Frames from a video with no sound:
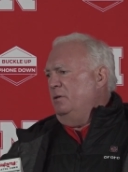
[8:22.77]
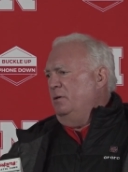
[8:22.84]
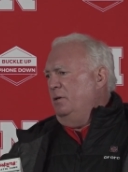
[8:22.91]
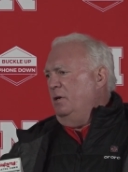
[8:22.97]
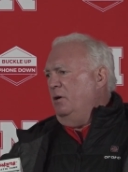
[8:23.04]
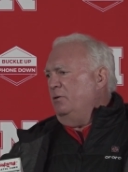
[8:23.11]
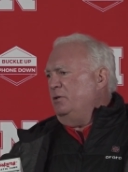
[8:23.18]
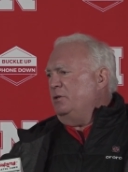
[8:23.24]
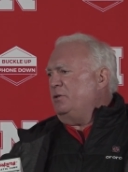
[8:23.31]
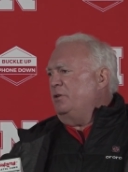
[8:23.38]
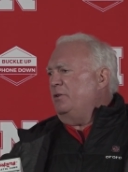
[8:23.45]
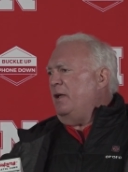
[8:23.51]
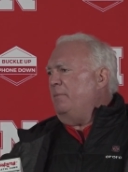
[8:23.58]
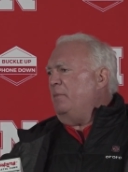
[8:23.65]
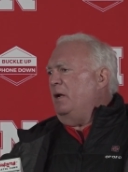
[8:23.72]
You know, just
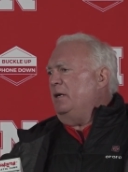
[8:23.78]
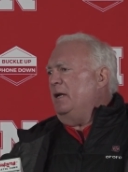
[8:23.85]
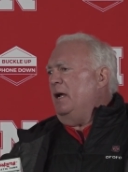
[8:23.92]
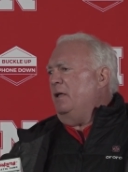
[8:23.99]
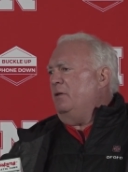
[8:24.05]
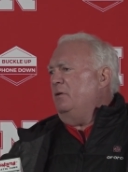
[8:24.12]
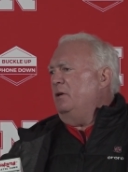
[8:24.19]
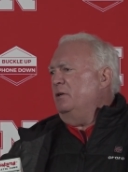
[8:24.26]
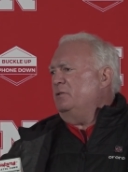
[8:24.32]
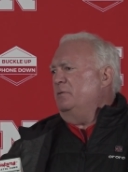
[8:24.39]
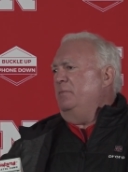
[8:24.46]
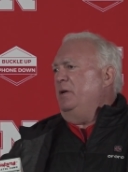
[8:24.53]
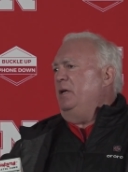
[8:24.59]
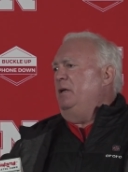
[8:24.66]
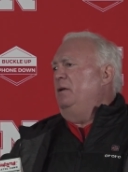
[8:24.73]
because I'm not down there
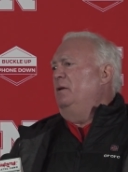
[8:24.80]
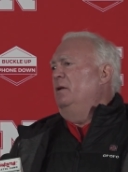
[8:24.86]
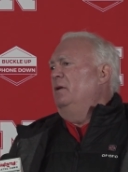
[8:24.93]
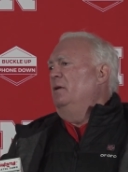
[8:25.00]
doesn't mean